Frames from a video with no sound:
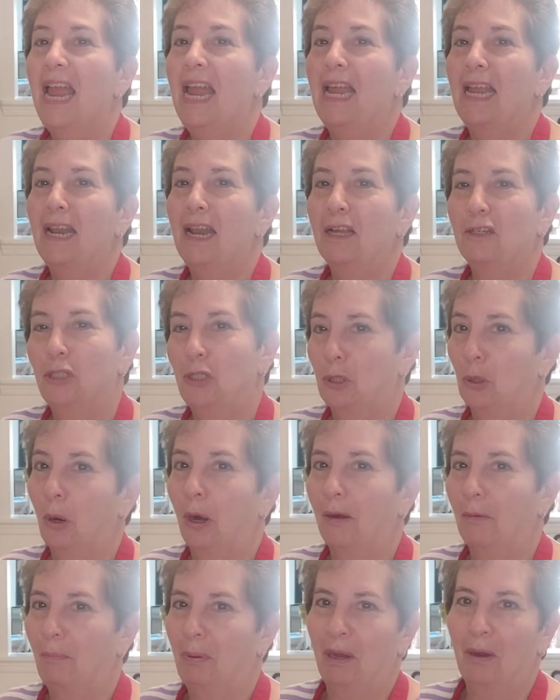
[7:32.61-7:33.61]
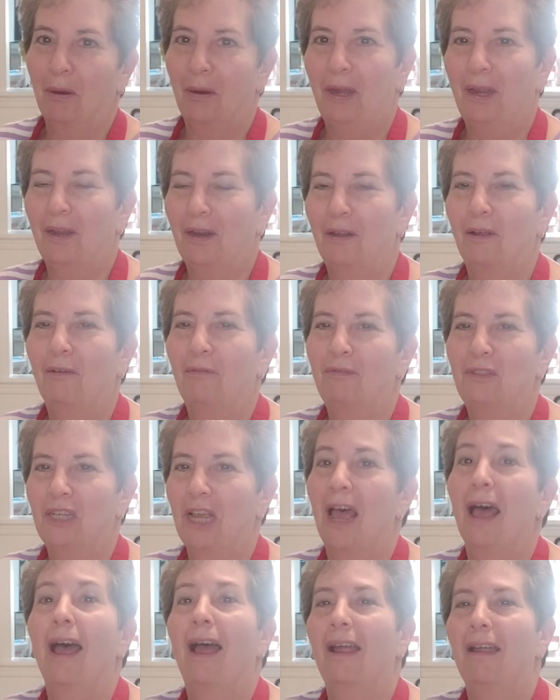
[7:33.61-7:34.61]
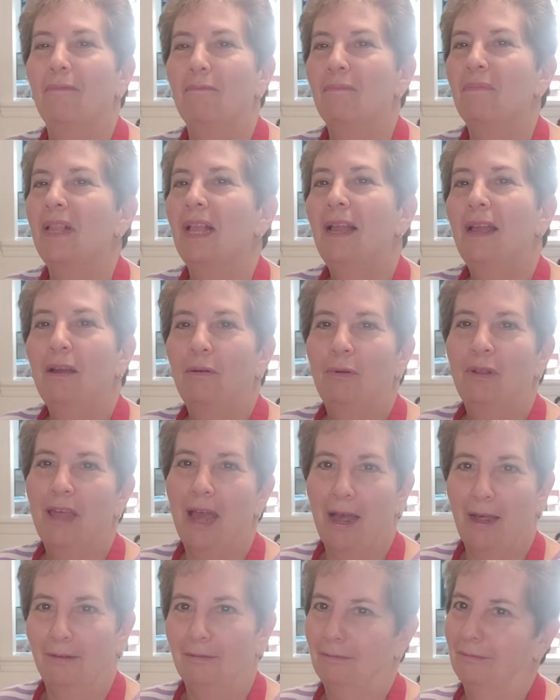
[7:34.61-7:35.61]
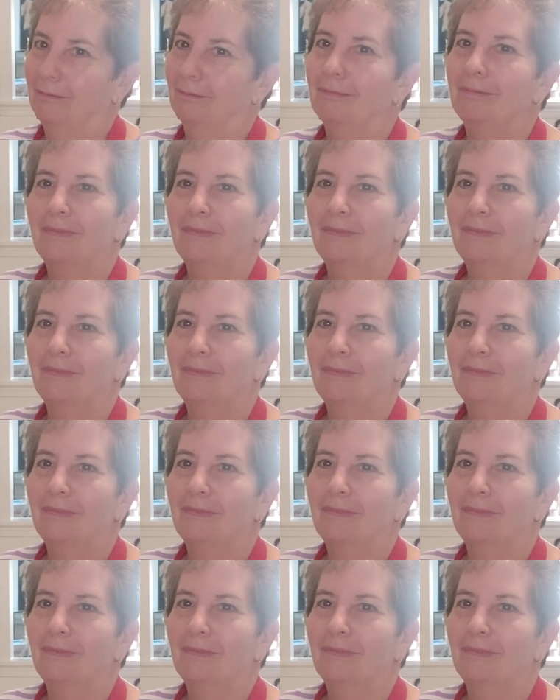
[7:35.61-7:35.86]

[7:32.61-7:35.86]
in a short period of time without